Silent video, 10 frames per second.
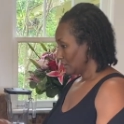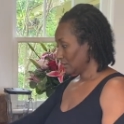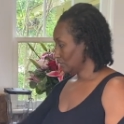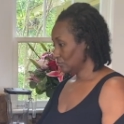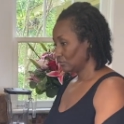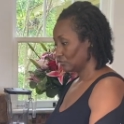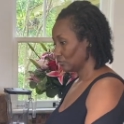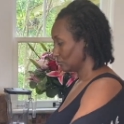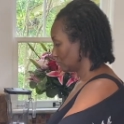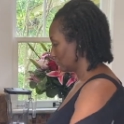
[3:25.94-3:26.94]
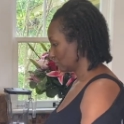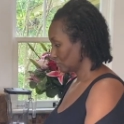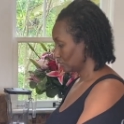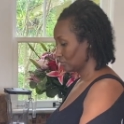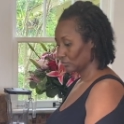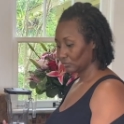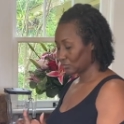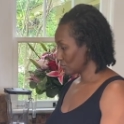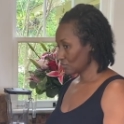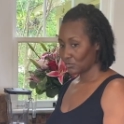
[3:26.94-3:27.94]
a banana.
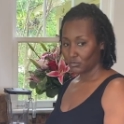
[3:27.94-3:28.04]
That's all we